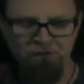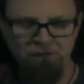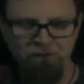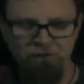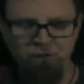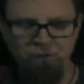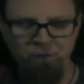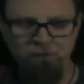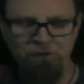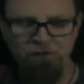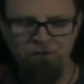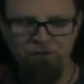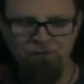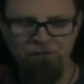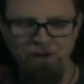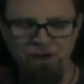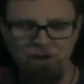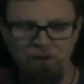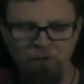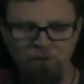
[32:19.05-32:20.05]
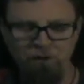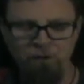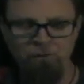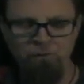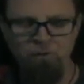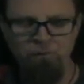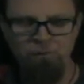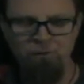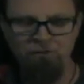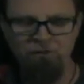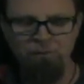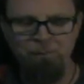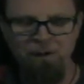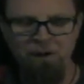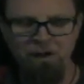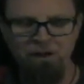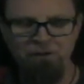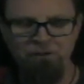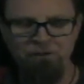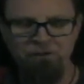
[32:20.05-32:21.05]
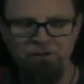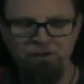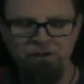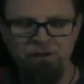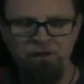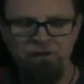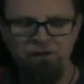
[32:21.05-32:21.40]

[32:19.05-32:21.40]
Stories follow a group of spies